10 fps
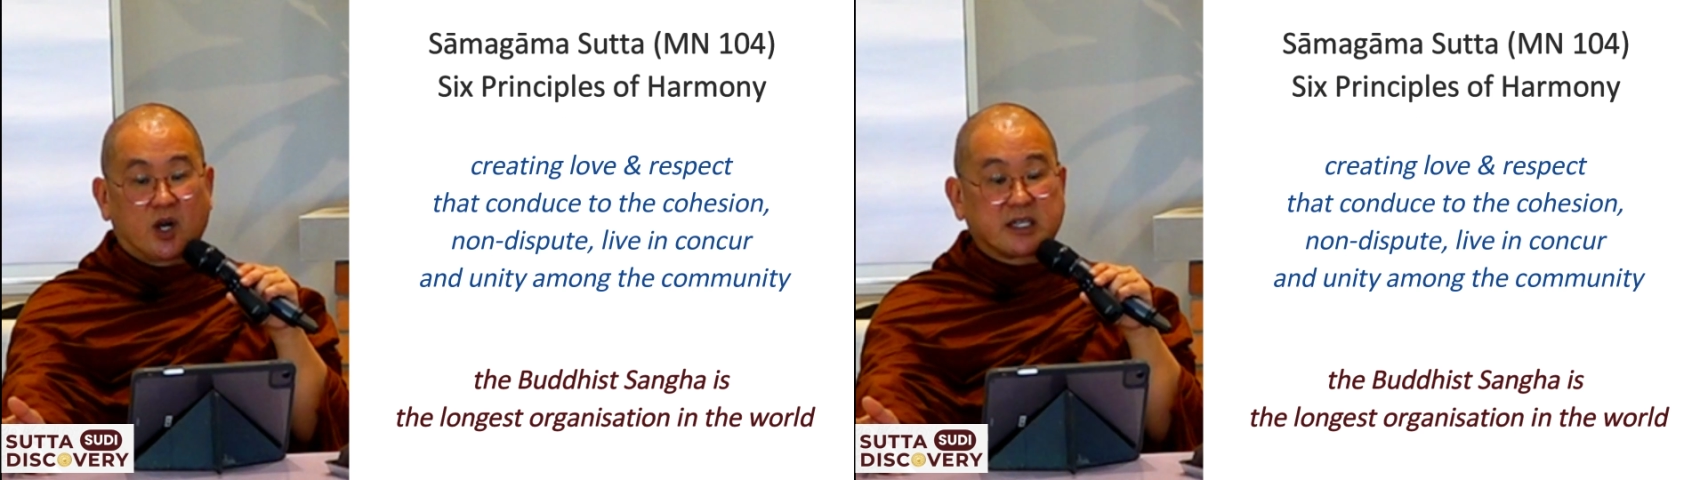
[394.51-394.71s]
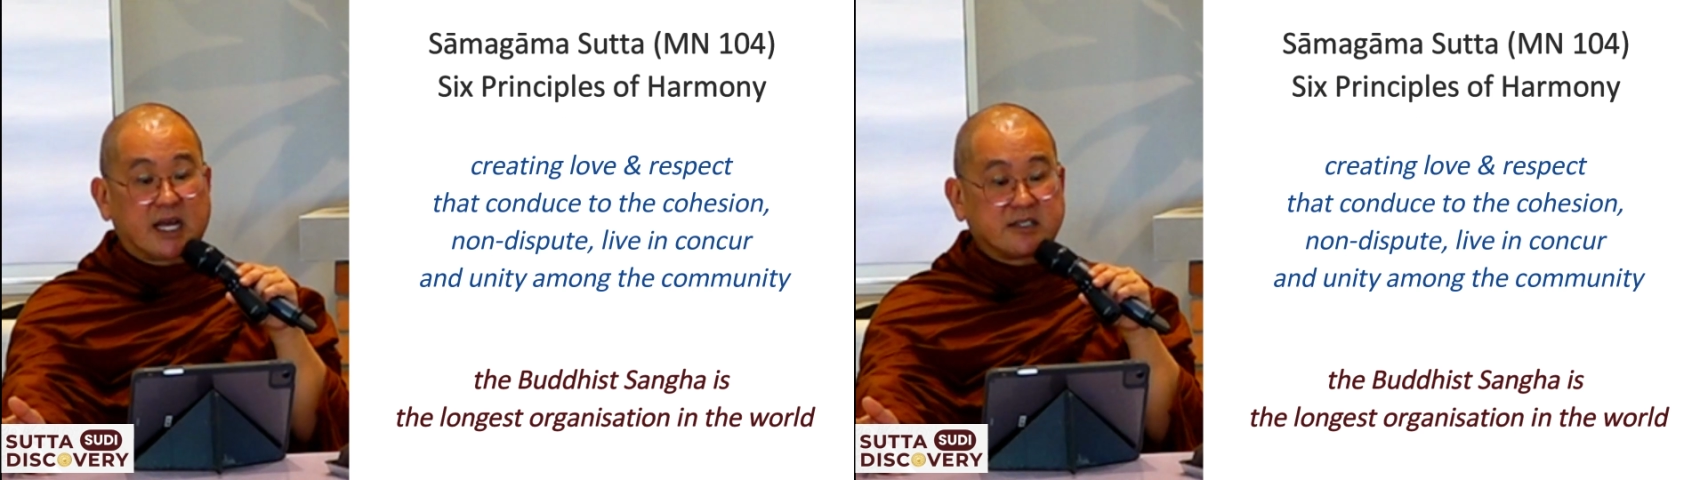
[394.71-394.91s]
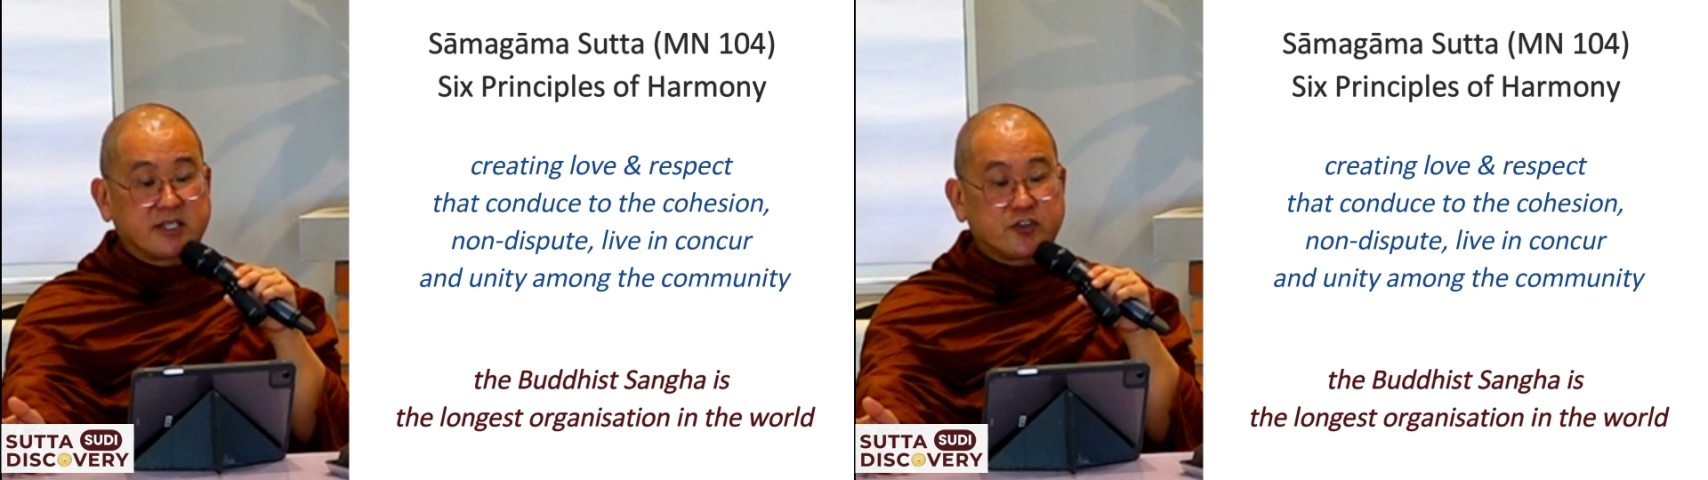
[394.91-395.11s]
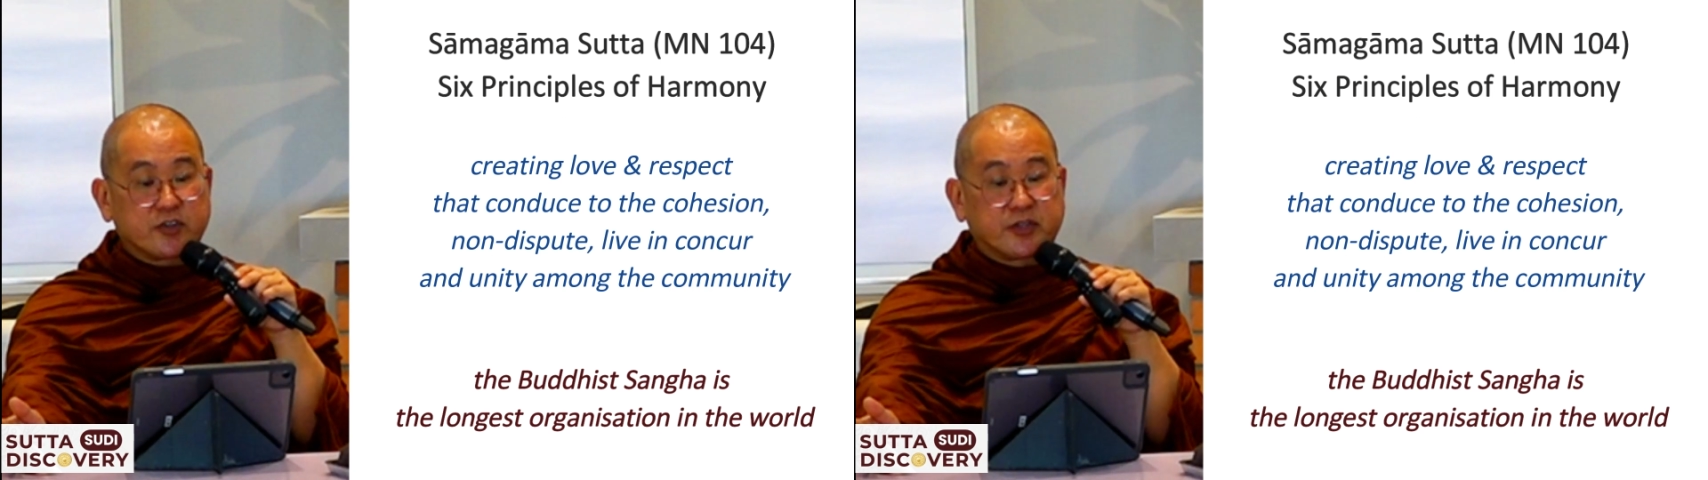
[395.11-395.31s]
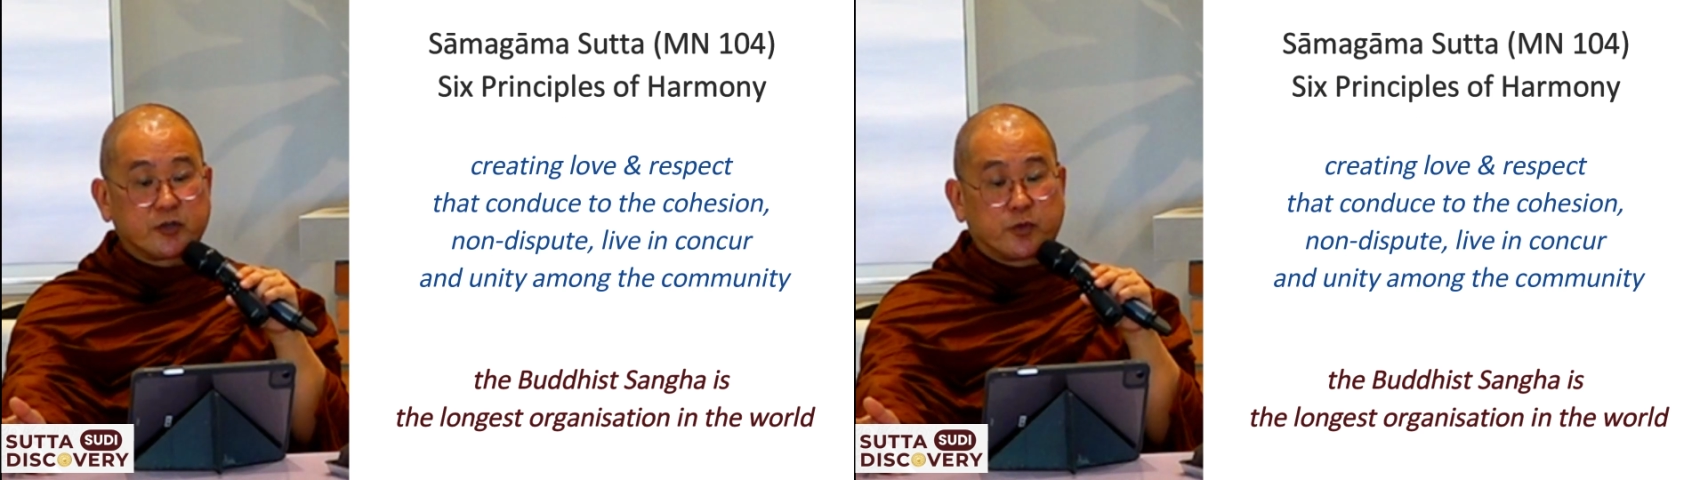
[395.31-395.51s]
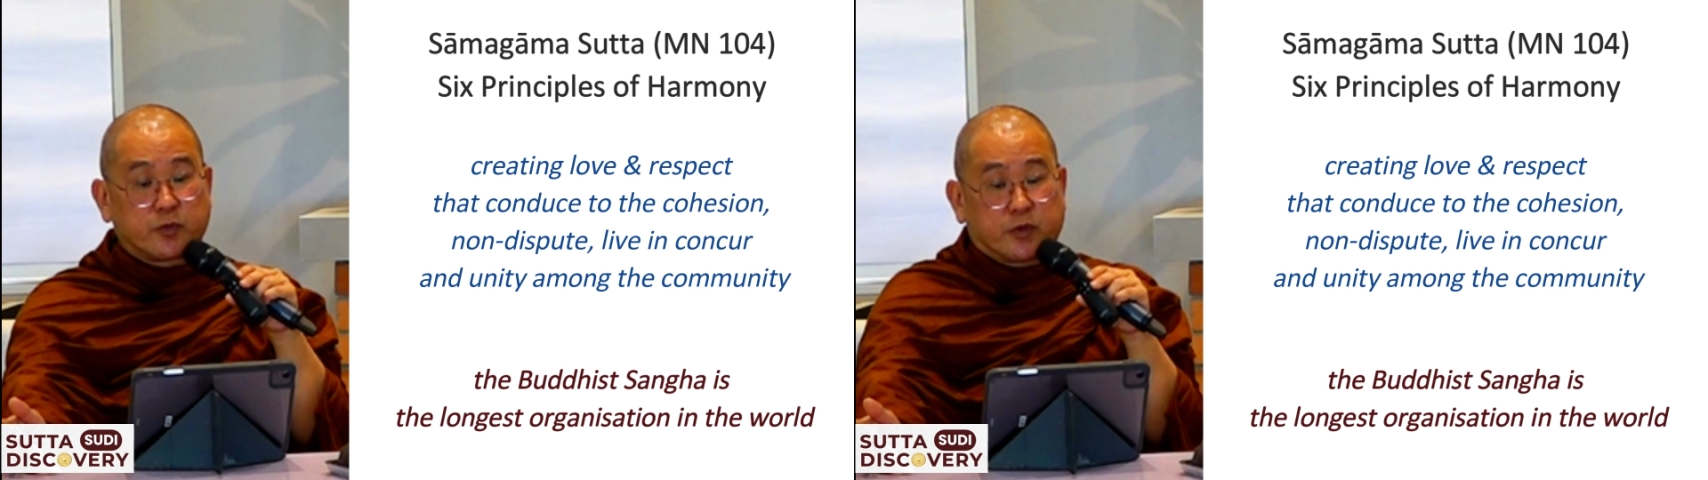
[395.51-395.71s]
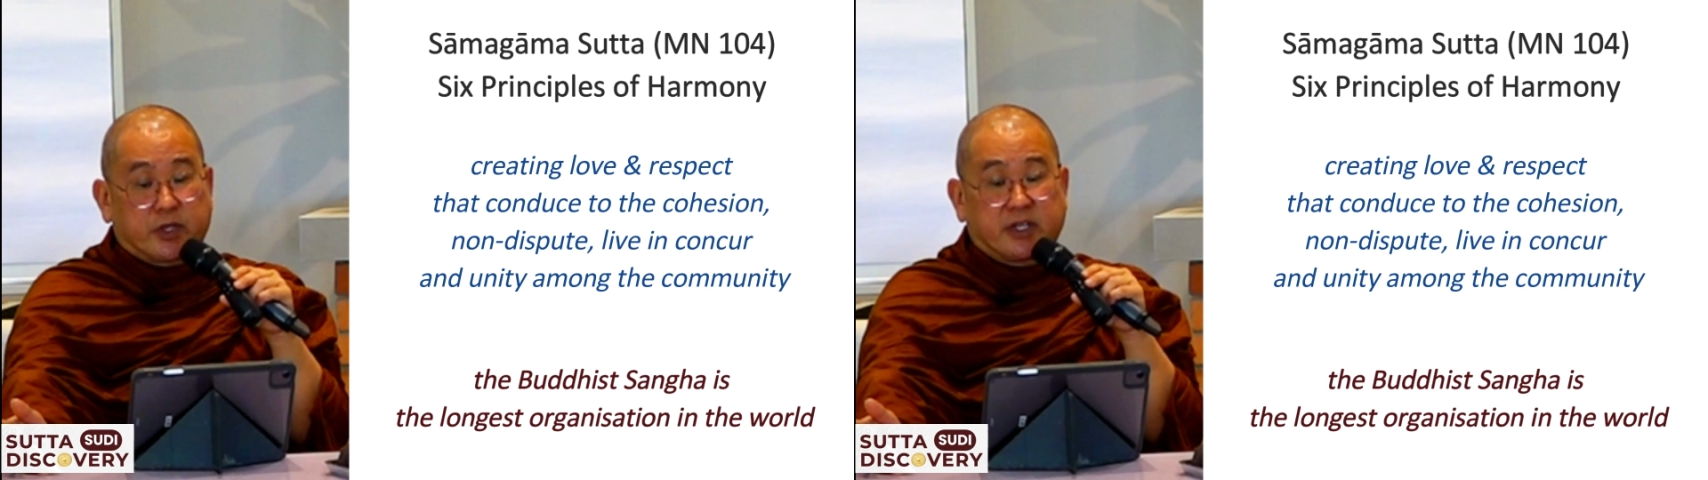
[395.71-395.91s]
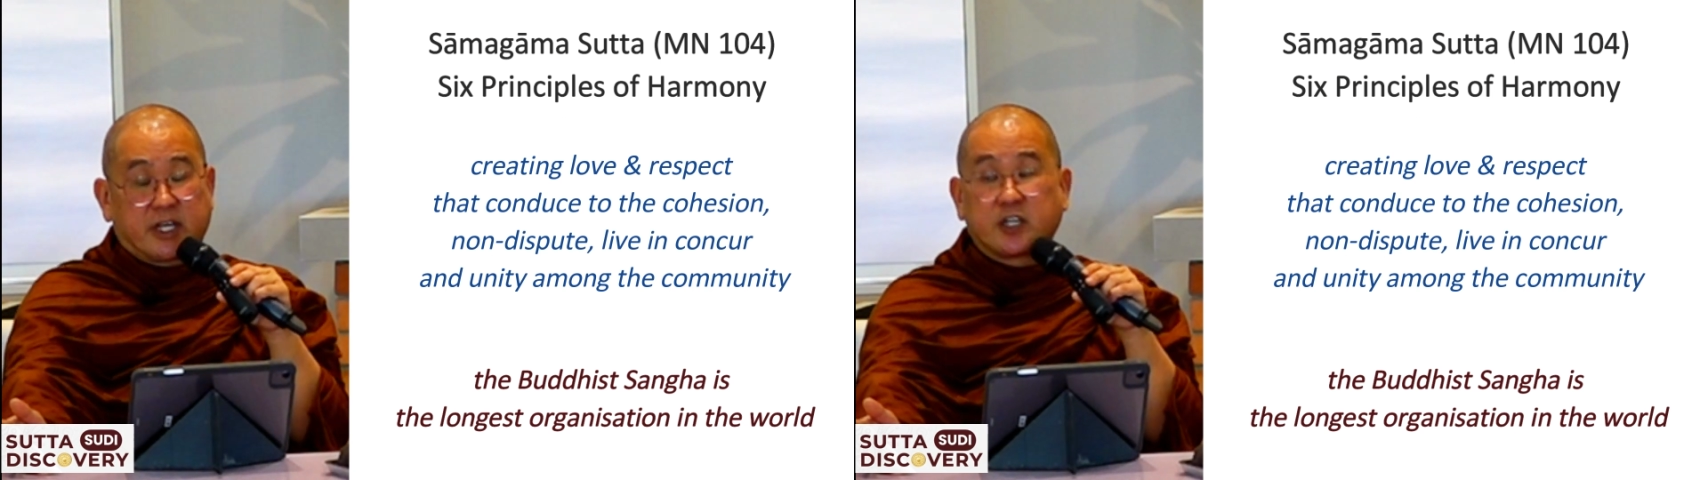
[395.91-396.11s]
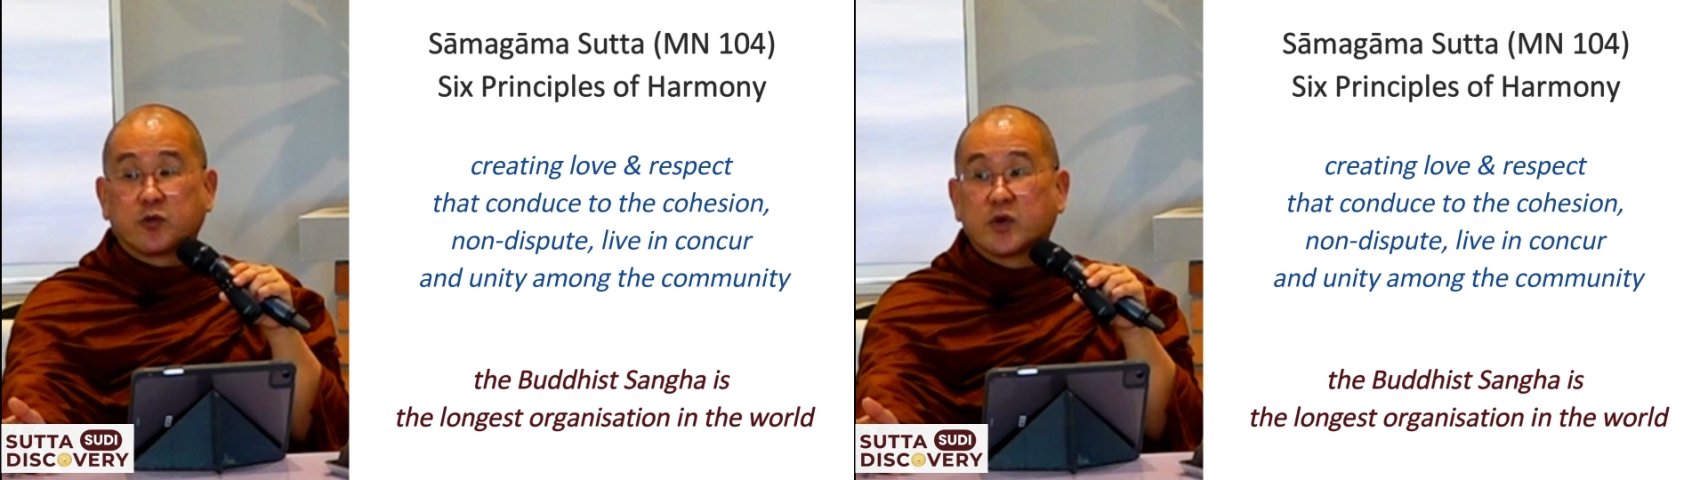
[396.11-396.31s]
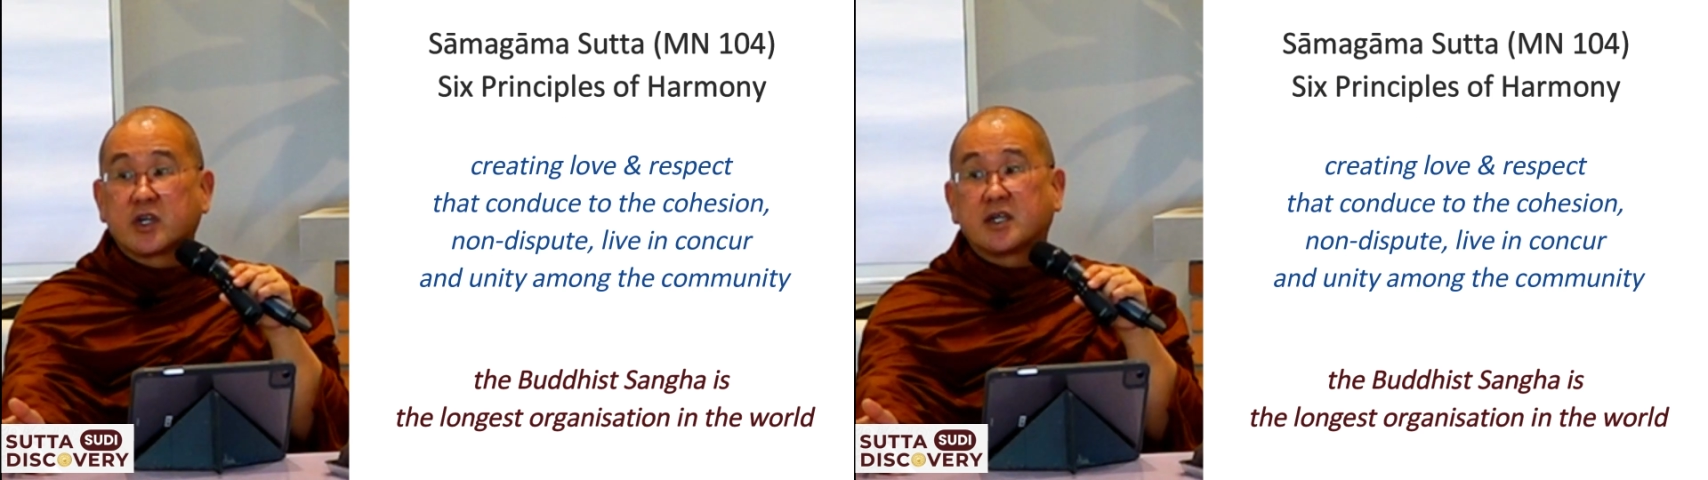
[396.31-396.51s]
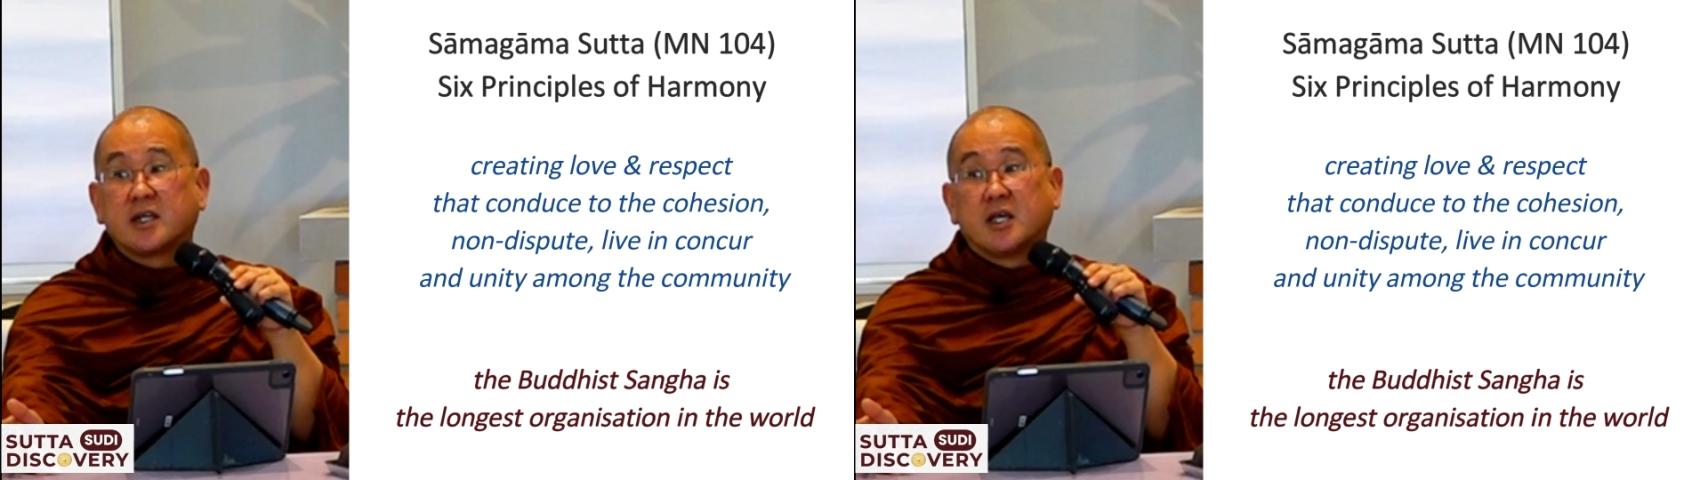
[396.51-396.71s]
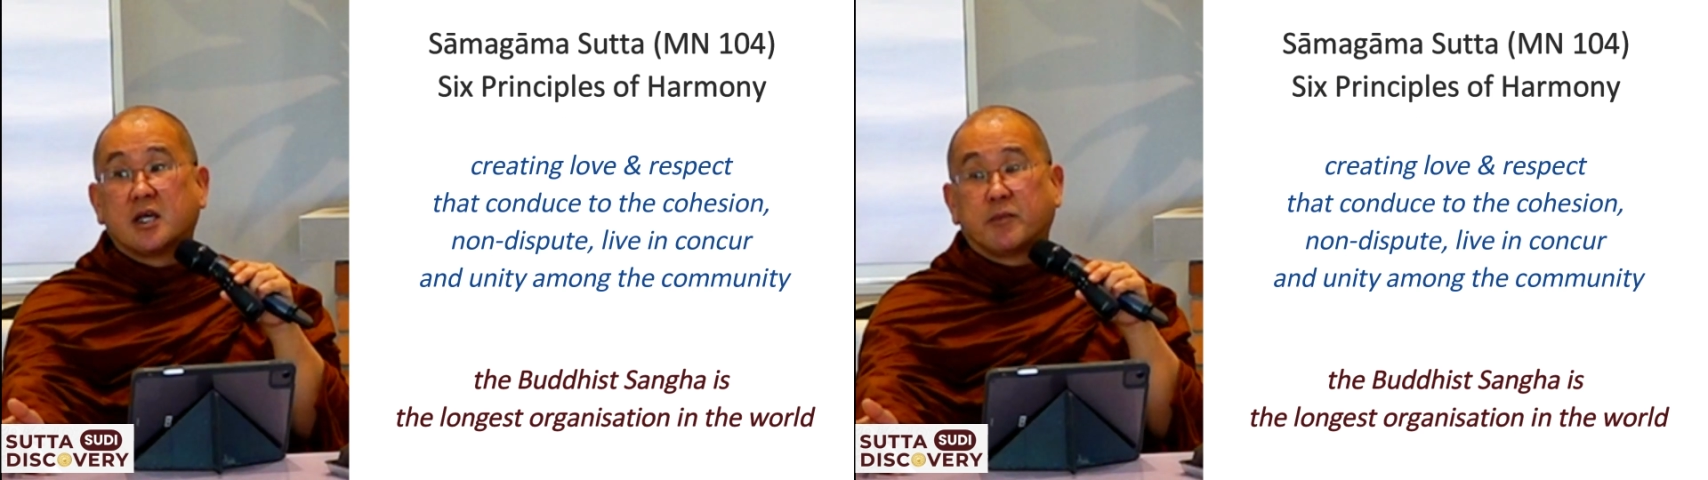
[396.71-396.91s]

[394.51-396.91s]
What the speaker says: organization in the world,